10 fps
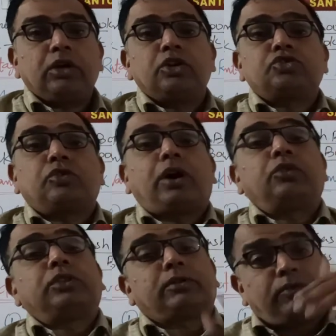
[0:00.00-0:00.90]
So
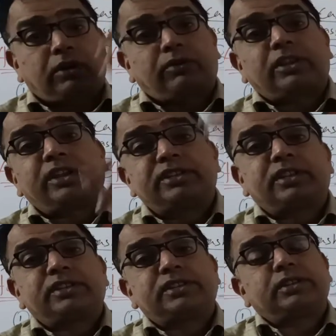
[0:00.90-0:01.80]
what were the
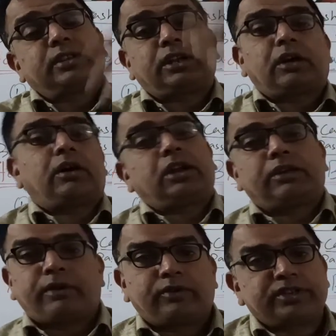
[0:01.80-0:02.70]
reasons that already
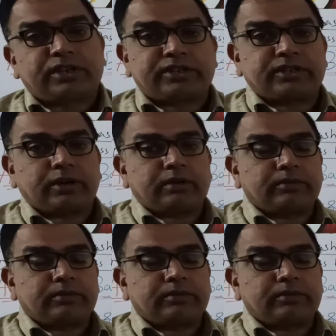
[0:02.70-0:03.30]
we have discussed it.